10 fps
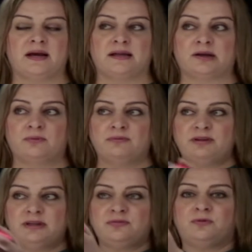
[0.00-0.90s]
An
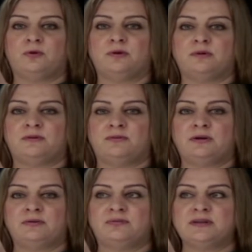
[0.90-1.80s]
equivalent form of
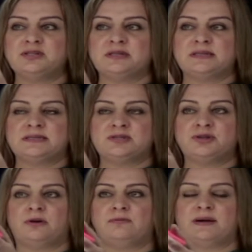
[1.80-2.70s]
our function is
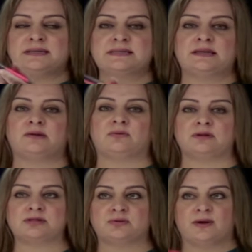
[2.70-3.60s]
g of x
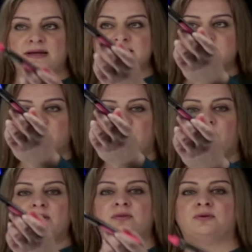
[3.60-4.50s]
equals to x to the
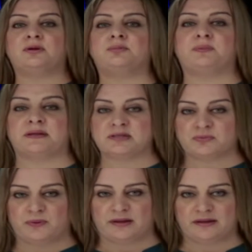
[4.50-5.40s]
1/3
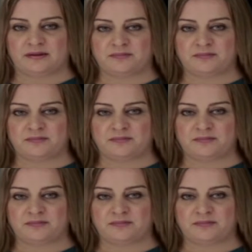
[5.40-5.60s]
plus 1.